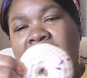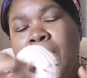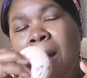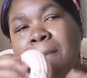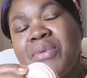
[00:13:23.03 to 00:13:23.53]

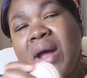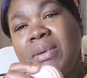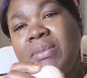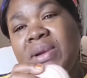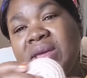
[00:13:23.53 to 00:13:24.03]
I'm
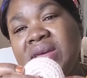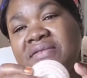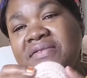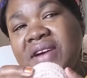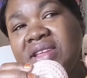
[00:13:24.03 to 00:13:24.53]
probably
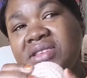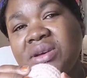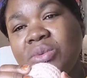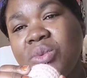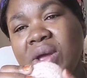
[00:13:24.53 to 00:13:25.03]
find
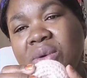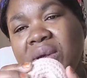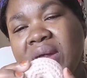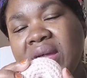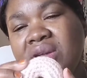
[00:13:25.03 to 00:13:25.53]
somewhere
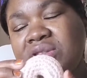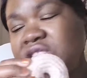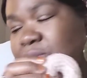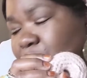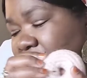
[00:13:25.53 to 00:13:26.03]
where I could
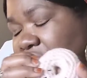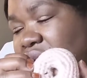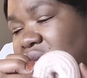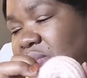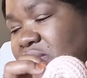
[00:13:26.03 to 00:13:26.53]
sprinkle
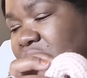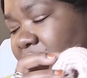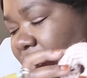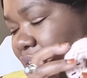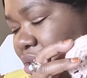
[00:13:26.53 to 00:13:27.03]
it with some
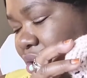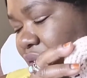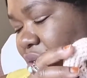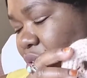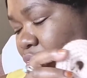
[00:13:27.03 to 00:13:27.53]
glitter. I
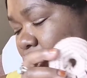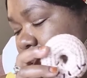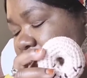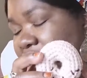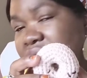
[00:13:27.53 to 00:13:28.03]
don't know
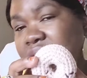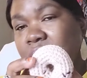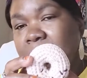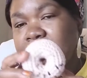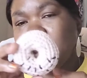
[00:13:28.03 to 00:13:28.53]
yet how
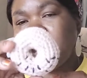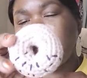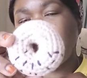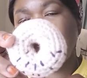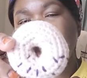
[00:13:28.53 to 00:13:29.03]
I'm going to
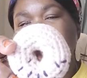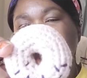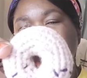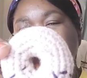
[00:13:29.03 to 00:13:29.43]
do it.